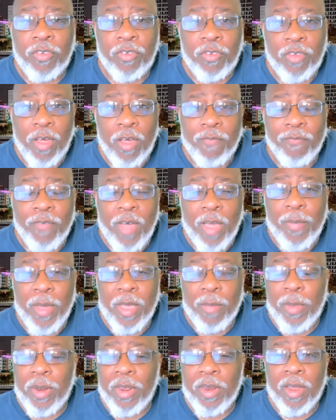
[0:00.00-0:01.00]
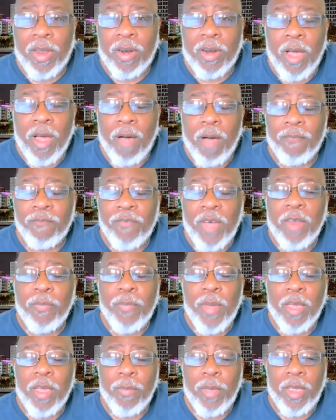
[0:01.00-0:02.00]
is um, uh, fightbackmedia.com,
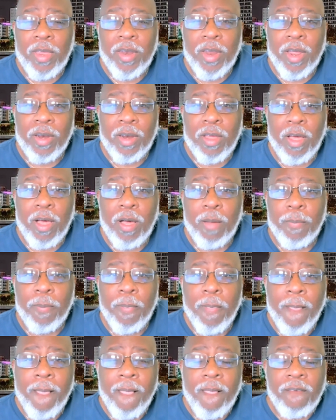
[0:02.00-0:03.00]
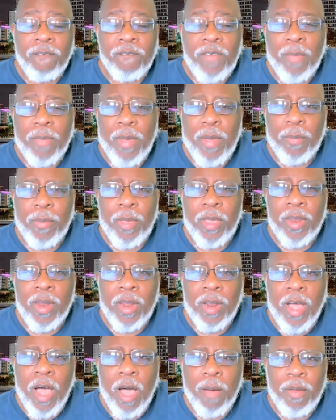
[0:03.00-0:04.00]
fightbackmedia.com,
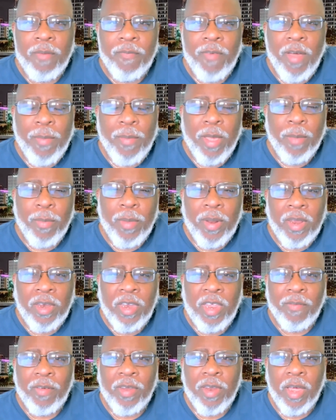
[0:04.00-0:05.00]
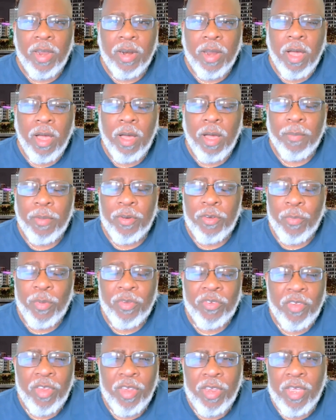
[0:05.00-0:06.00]
fightbackmedia.com, and fightbackmediatv.com. And if
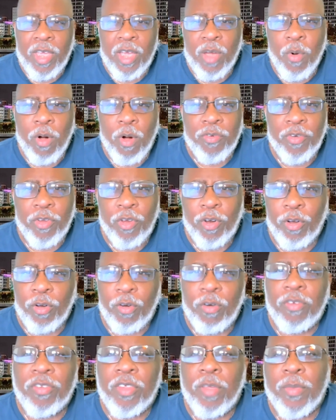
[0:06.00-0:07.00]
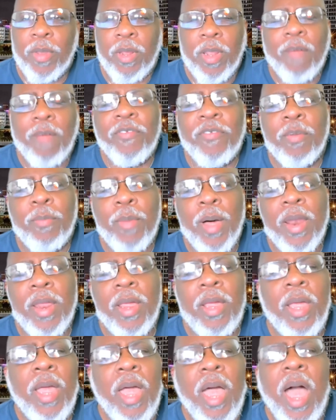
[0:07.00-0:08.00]
we see you again, go out there and learn something, love
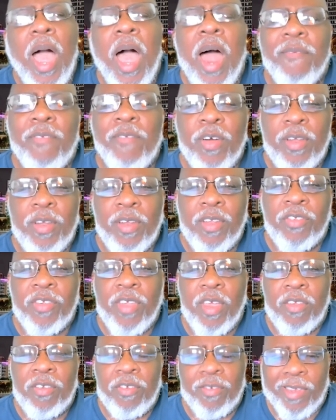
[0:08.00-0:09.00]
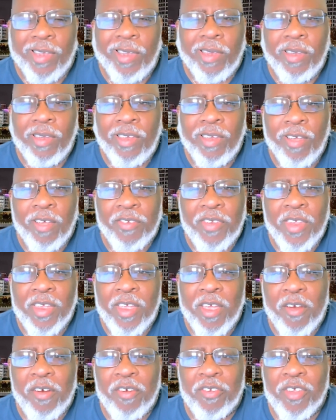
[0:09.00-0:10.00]
somebody, and for goodness sakes, y'all take
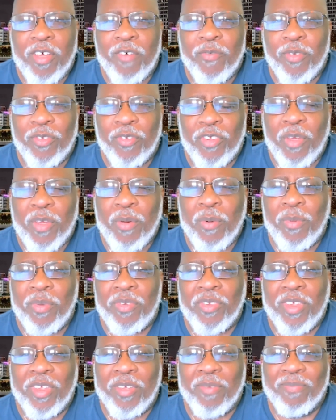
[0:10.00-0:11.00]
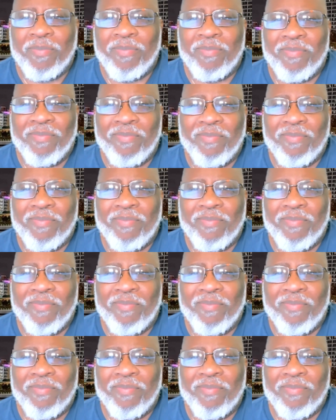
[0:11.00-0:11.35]
care of yourself. We'll see you when we see you.